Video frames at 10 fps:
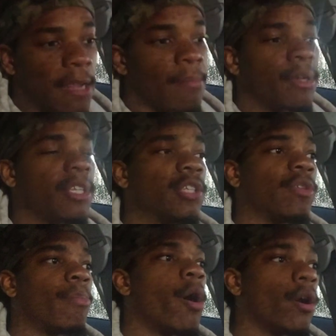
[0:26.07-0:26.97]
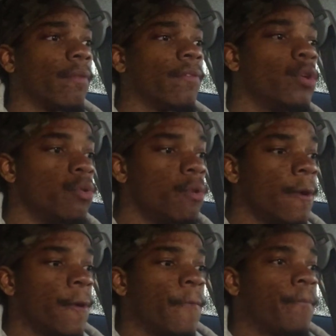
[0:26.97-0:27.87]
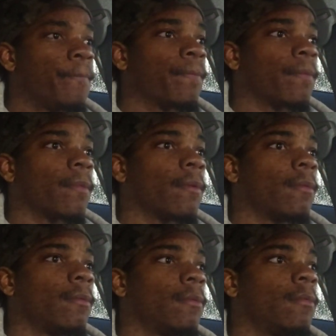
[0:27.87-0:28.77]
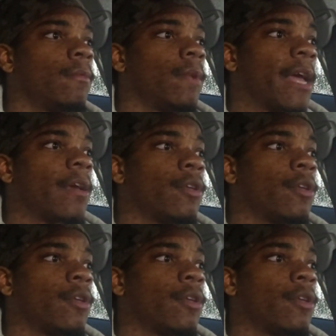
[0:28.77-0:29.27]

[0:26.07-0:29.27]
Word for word: it but there's a part of you like